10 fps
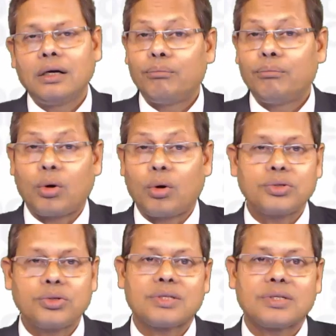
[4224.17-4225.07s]

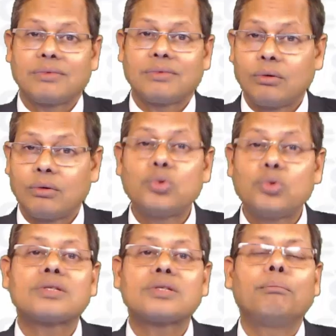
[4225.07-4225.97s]
produce
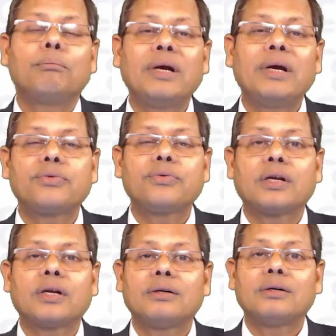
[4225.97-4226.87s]
goods meant
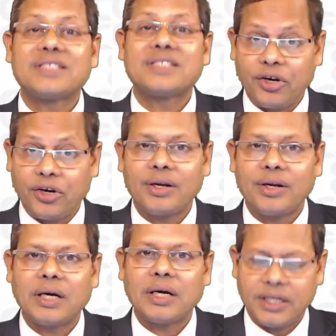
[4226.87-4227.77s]
for secondary
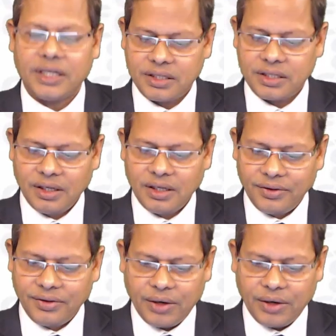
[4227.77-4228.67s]
market?
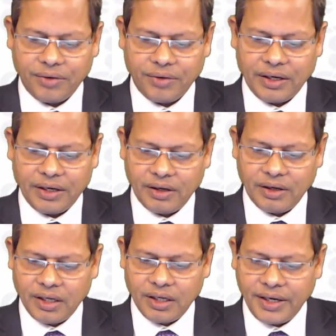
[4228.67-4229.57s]
They have given
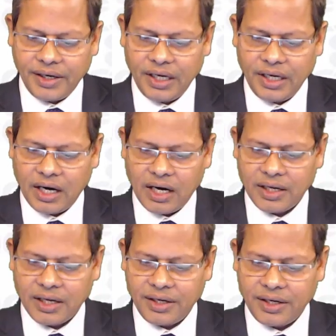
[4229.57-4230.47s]
D,
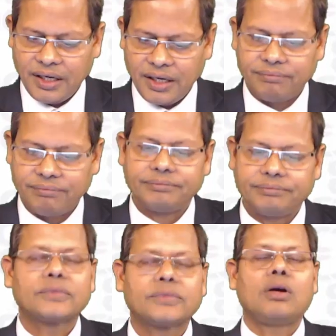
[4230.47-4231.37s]
under D,
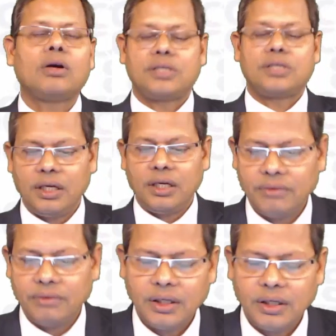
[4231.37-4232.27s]
clause D,
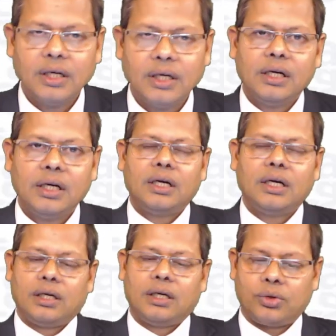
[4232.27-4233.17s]

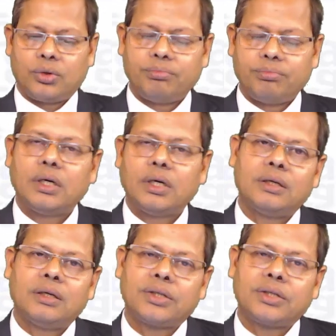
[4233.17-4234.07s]

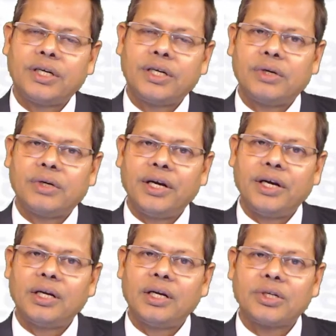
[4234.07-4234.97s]
21,
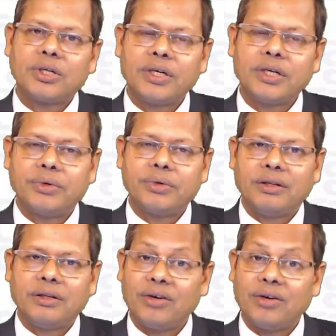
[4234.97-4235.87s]
entry number 21,
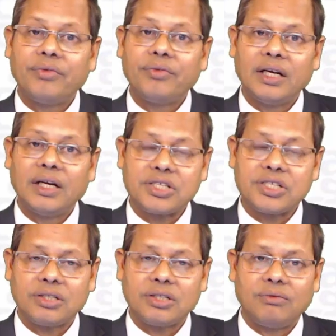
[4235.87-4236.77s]
they have given a
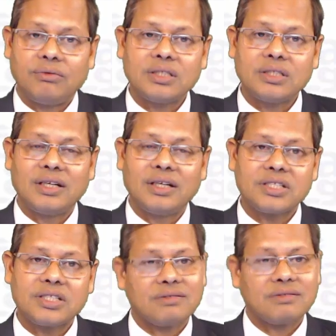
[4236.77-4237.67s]
list. What is the
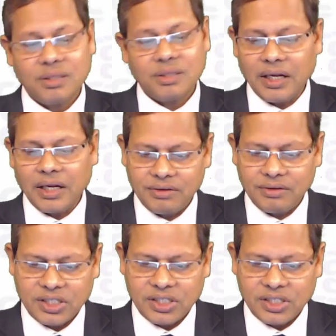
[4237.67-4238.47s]
list? Similar, just